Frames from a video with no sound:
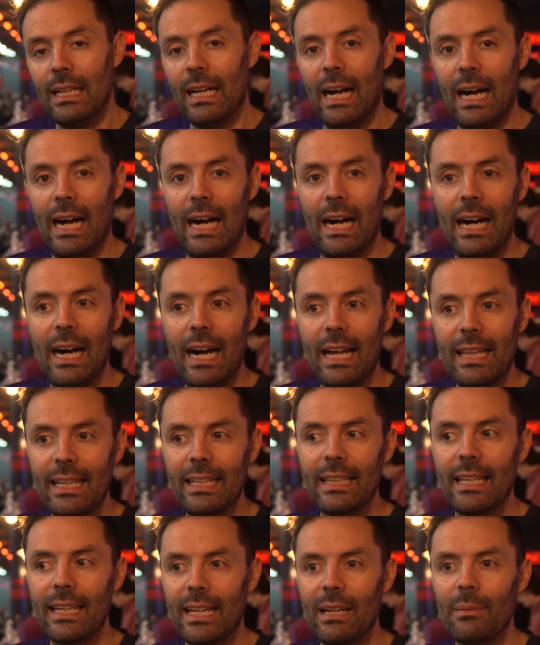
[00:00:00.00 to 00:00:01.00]
I
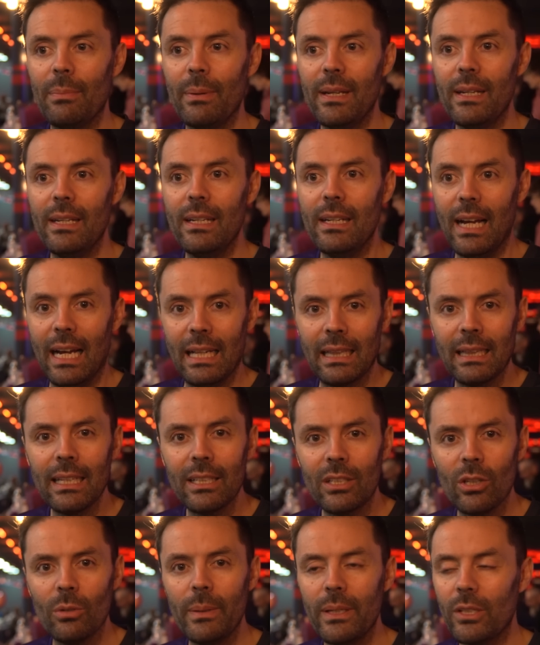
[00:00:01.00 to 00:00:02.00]
think they're going to be a
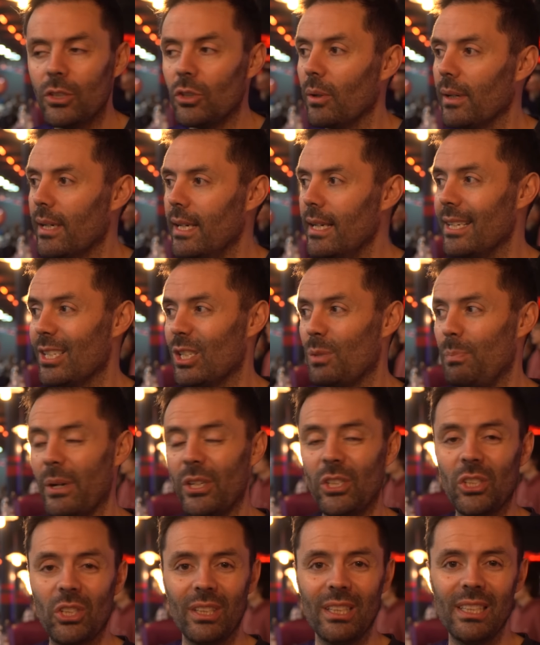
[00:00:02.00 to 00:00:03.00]
little bit tricky,
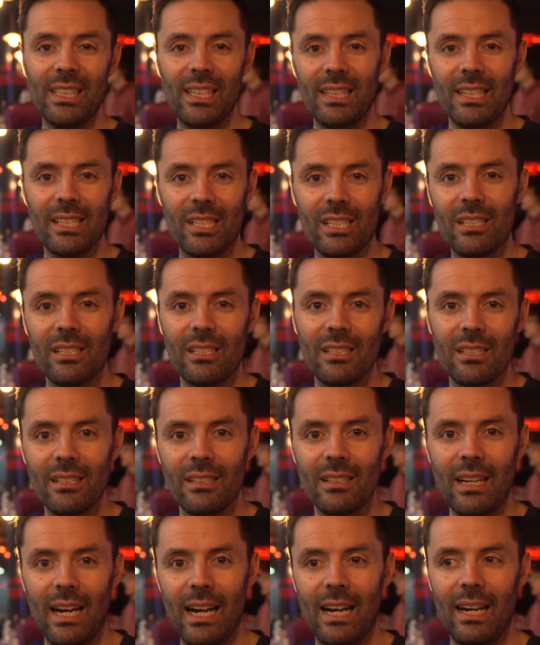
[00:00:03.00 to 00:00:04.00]
especially in this
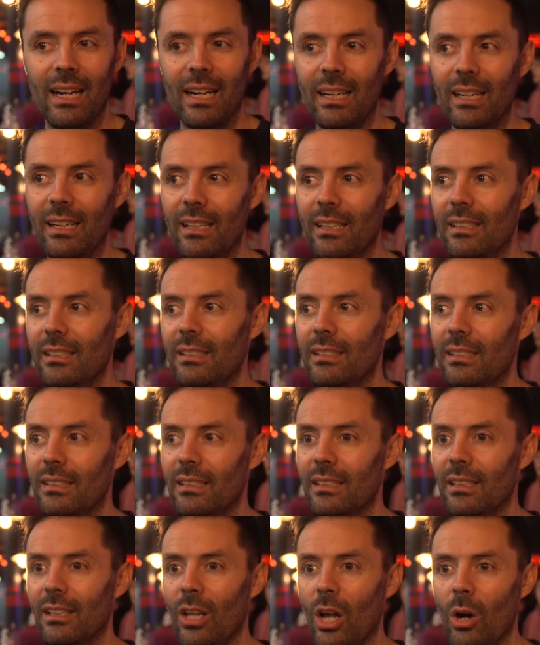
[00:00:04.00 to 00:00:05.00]

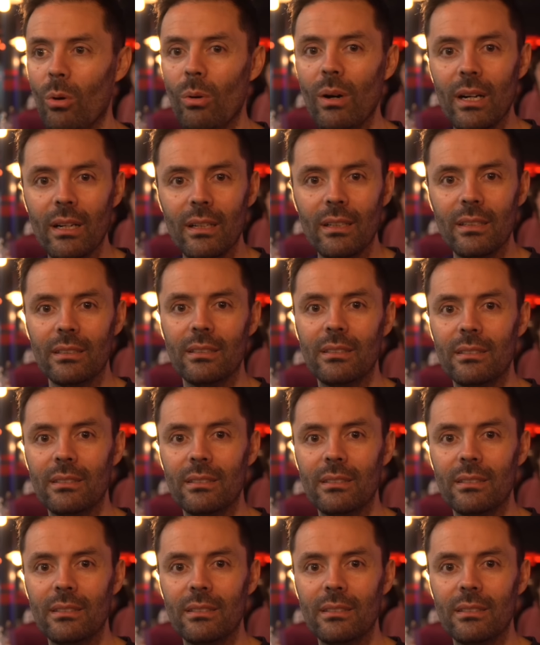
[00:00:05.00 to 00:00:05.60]
lower